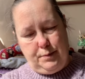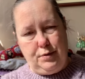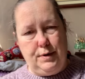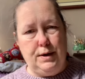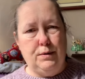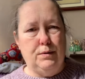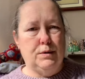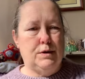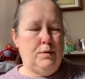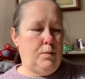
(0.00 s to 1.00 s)

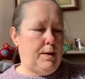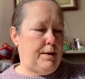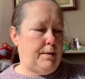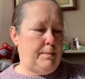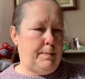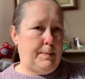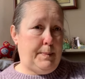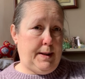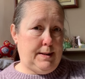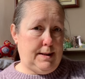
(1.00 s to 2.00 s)
pre-order with
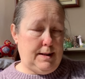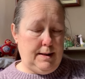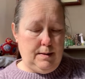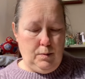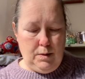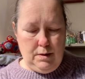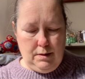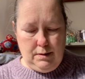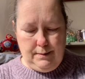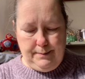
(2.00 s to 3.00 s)
Pixie I Need to Work